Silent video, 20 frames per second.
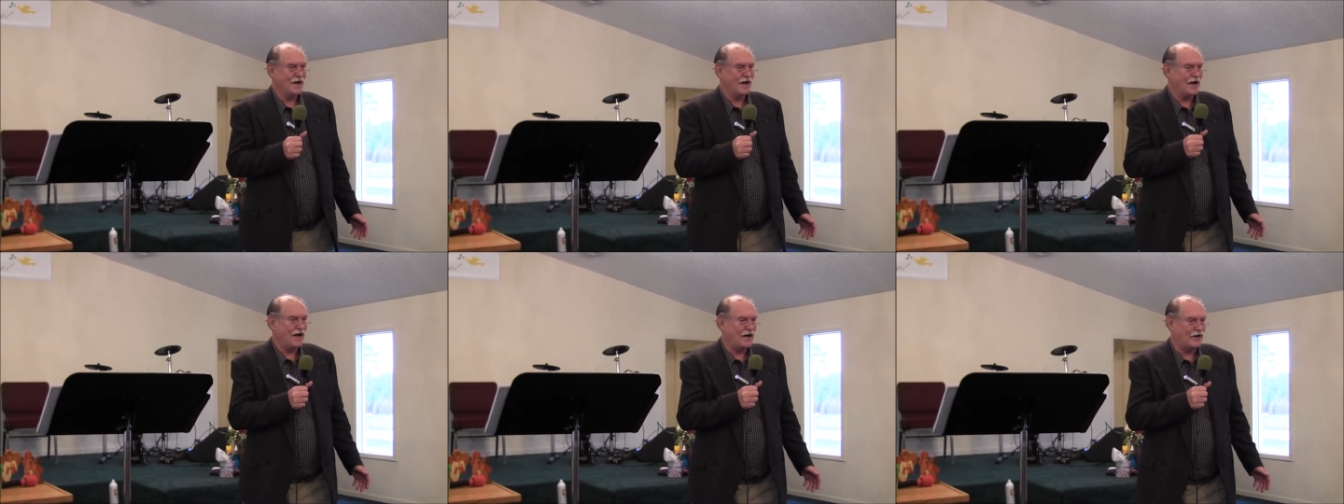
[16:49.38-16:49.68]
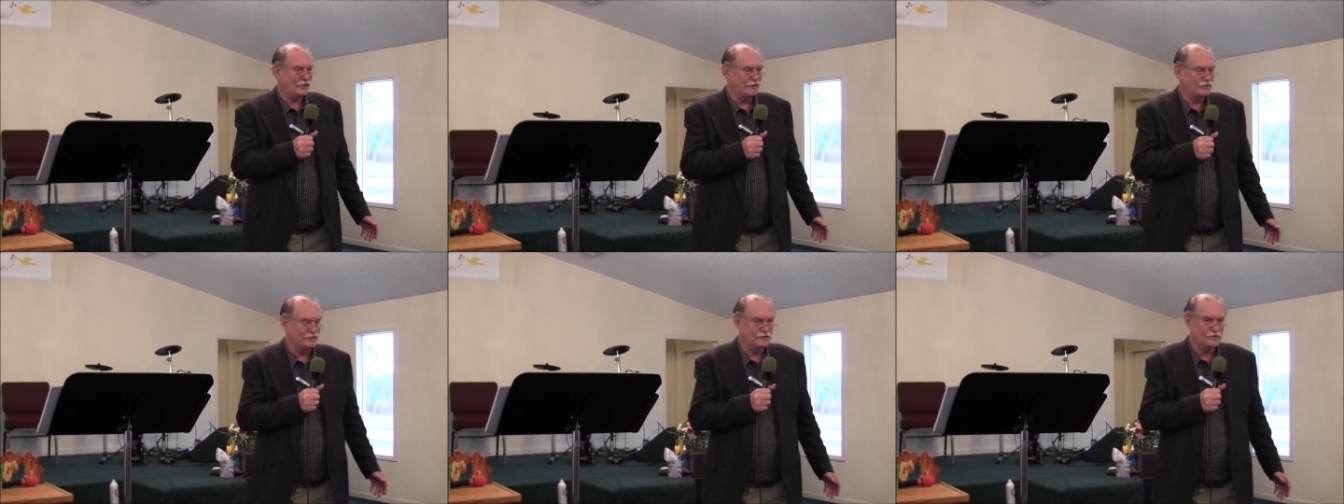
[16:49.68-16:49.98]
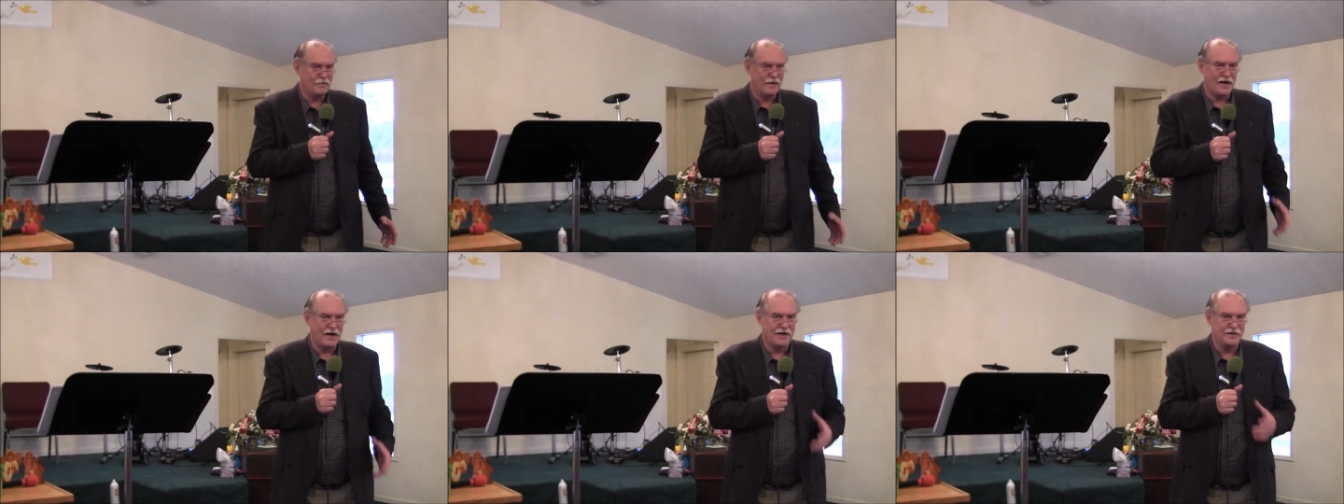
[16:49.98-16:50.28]
I
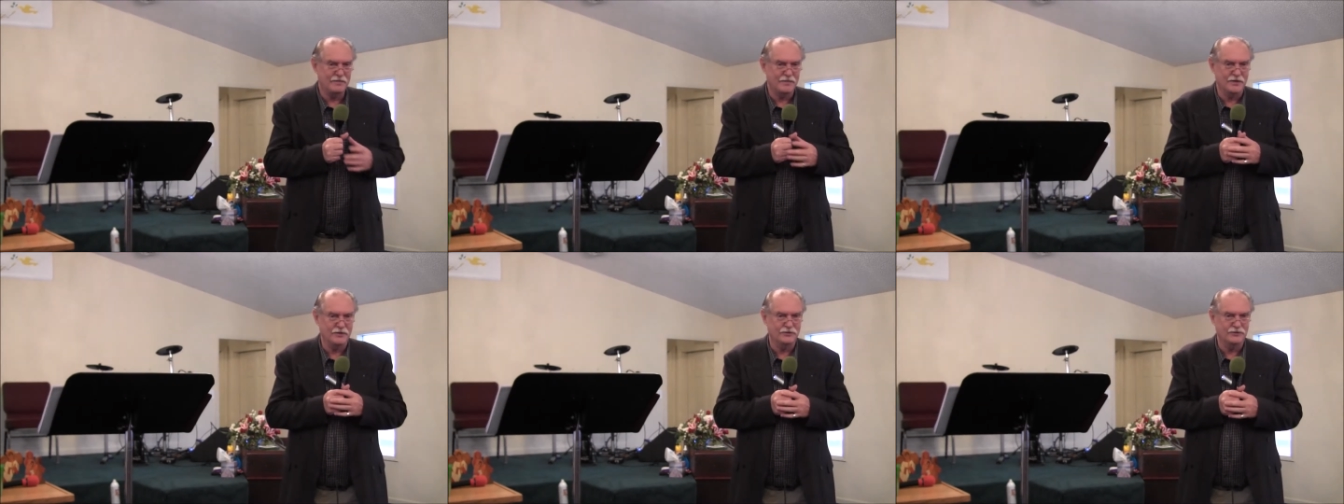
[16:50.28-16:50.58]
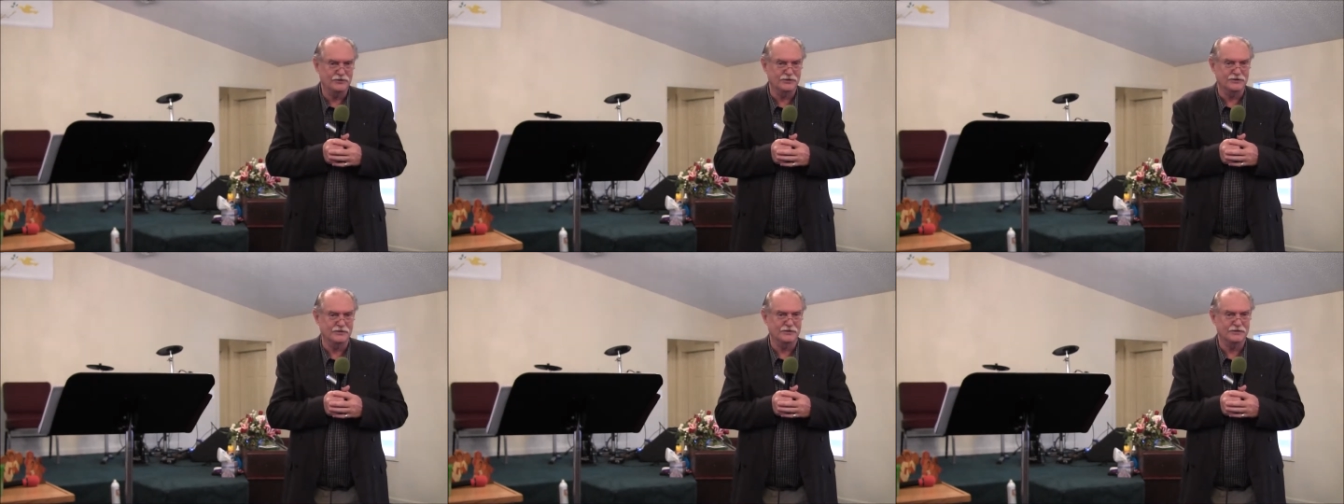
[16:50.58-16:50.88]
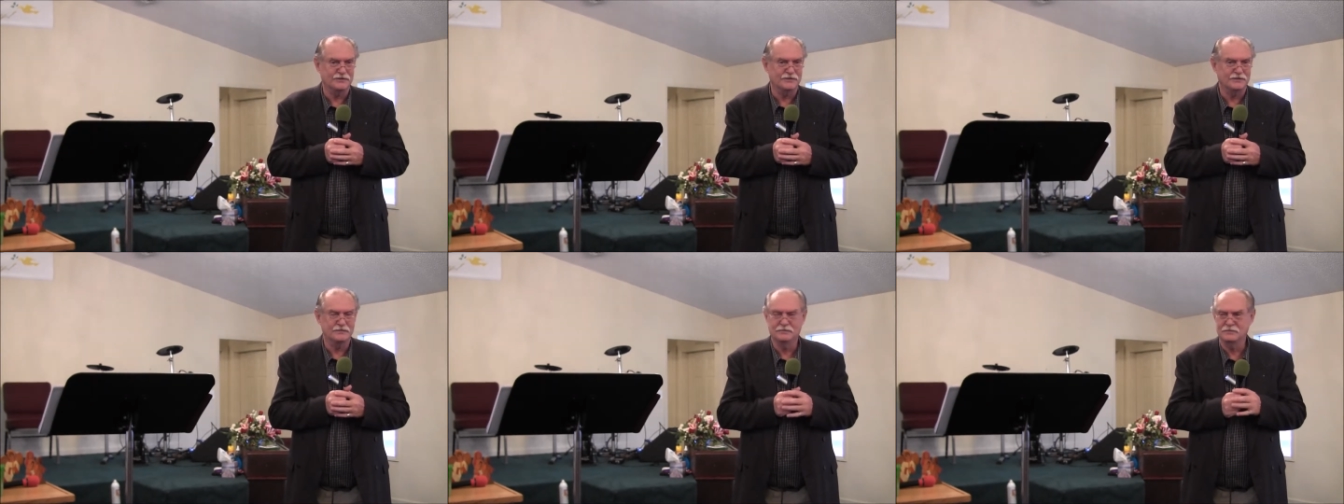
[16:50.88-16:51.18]
own my
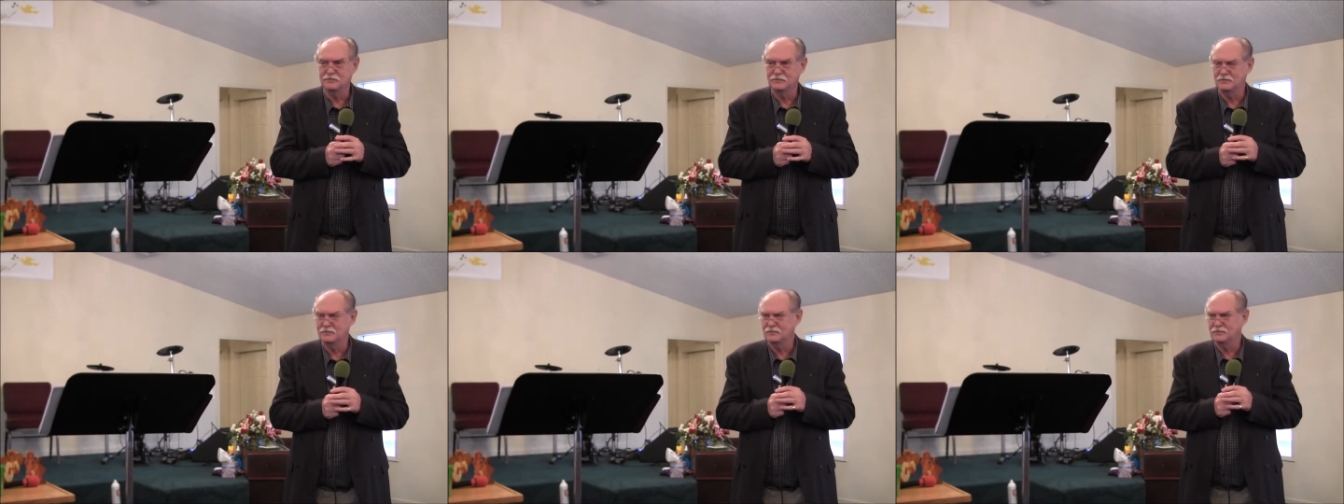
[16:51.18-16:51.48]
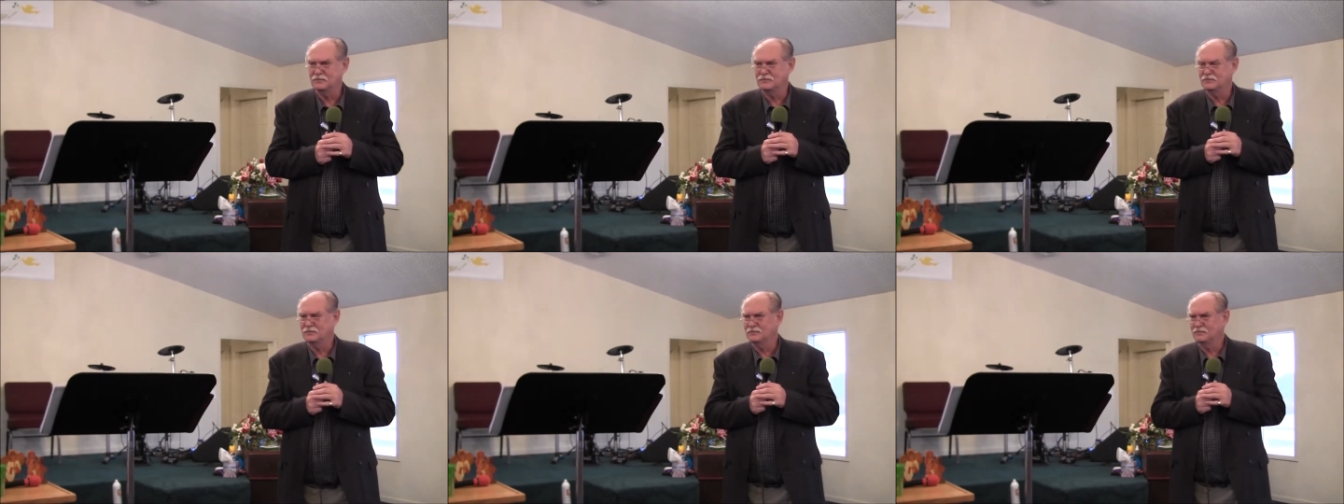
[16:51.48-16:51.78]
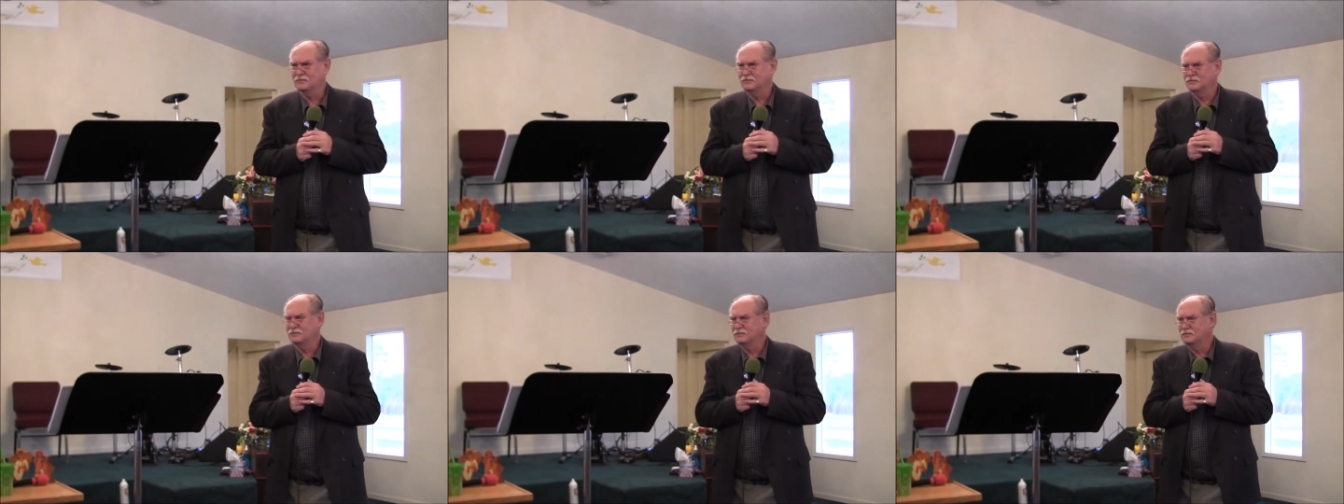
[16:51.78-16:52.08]
emotions.
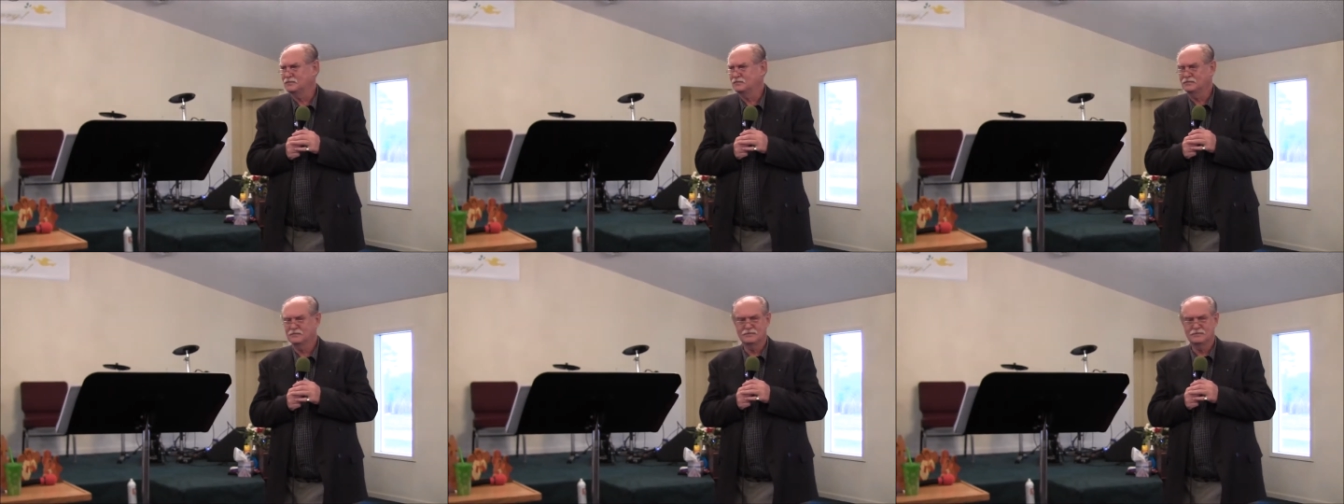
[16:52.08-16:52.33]
Mm -hmm.